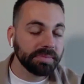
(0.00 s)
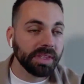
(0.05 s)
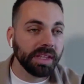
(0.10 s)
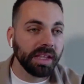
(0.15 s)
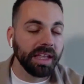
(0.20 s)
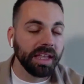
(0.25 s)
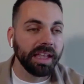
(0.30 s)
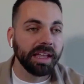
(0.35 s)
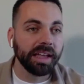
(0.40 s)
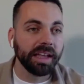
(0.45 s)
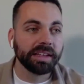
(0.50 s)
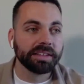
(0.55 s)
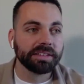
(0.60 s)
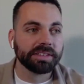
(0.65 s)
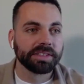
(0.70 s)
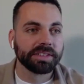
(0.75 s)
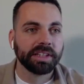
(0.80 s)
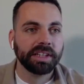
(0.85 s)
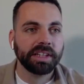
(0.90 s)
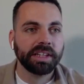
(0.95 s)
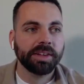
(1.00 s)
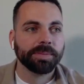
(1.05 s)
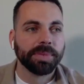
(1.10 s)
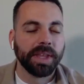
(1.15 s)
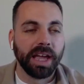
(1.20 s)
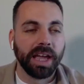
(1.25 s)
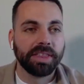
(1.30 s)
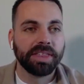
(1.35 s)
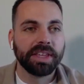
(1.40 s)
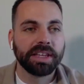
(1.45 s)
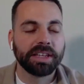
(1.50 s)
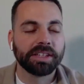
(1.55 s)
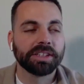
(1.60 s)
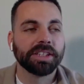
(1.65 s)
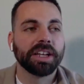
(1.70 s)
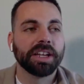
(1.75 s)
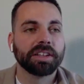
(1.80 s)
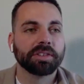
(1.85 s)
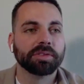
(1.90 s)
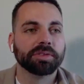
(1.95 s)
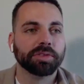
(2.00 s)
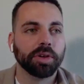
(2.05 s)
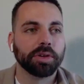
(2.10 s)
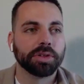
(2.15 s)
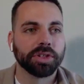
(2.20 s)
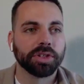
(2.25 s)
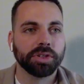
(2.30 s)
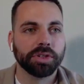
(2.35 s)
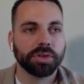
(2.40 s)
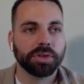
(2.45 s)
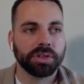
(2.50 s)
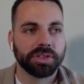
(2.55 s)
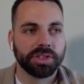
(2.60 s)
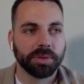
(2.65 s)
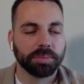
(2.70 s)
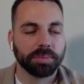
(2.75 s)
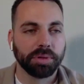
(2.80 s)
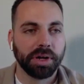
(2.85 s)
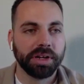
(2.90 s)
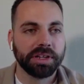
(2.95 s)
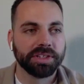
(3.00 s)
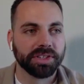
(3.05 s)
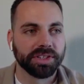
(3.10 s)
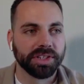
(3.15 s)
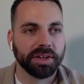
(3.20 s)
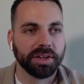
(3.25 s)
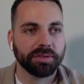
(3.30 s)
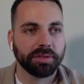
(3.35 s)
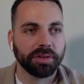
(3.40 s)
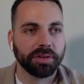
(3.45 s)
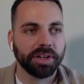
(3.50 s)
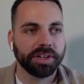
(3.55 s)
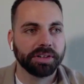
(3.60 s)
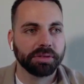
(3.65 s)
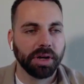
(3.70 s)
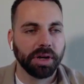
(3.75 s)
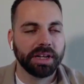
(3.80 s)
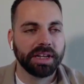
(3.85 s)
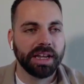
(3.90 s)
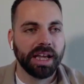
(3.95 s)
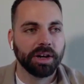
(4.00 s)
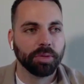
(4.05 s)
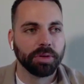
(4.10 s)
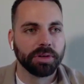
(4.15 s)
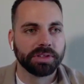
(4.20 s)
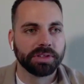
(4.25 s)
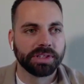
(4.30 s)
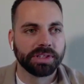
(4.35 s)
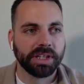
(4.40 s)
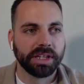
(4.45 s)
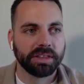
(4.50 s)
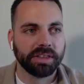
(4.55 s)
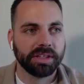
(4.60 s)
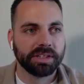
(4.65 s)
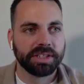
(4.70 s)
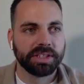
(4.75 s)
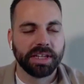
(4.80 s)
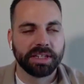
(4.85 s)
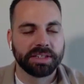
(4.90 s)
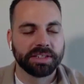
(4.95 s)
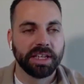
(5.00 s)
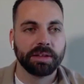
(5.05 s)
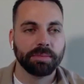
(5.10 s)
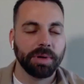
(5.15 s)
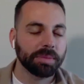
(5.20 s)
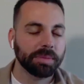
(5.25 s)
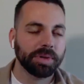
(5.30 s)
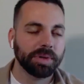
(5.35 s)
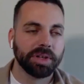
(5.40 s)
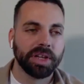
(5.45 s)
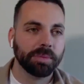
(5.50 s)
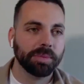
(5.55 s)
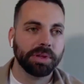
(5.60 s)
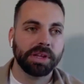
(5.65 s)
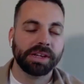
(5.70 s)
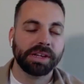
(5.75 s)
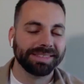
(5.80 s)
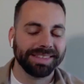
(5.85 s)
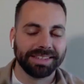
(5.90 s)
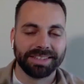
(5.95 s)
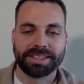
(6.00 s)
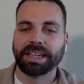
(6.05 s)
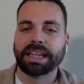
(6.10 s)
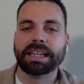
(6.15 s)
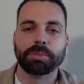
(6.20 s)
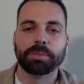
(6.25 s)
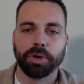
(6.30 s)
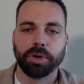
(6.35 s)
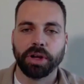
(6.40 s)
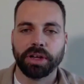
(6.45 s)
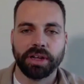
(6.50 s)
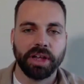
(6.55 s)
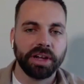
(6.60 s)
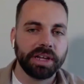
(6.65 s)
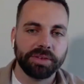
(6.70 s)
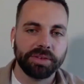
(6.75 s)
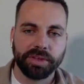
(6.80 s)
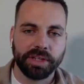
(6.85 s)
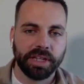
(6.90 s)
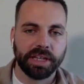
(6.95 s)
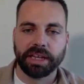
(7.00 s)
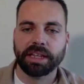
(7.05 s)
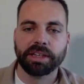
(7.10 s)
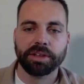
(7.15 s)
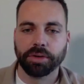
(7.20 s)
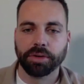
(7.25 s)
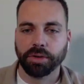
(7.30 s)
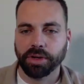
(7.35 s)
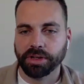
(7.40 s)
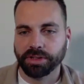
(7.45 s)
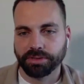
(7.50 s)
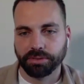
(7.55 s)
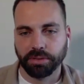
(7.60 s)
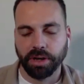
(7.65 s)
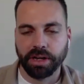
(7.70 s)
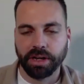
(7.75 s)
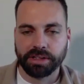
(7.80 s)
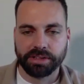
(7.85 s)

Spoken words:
And I think a lot of folks are doing some price discovery right now where it's like this next tenant might be coming in at the same rent, not even like an increase, right?